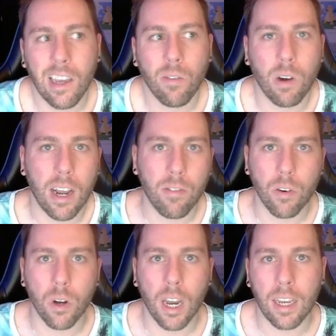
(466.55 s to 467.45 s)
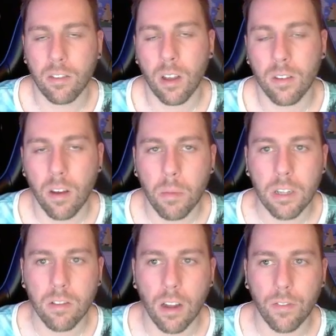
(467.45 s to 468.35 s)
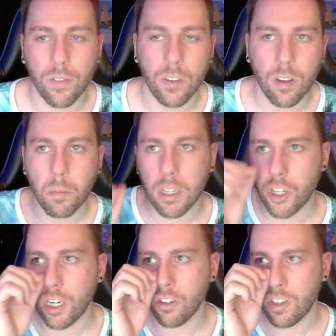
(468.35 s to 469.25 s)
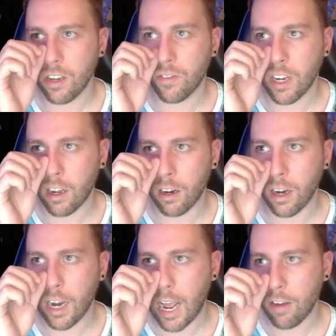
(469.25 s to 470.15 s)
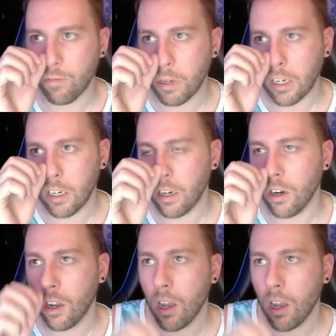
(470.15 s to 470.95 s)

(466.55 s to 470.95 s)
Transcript: whatever. Some of the changes they have done have been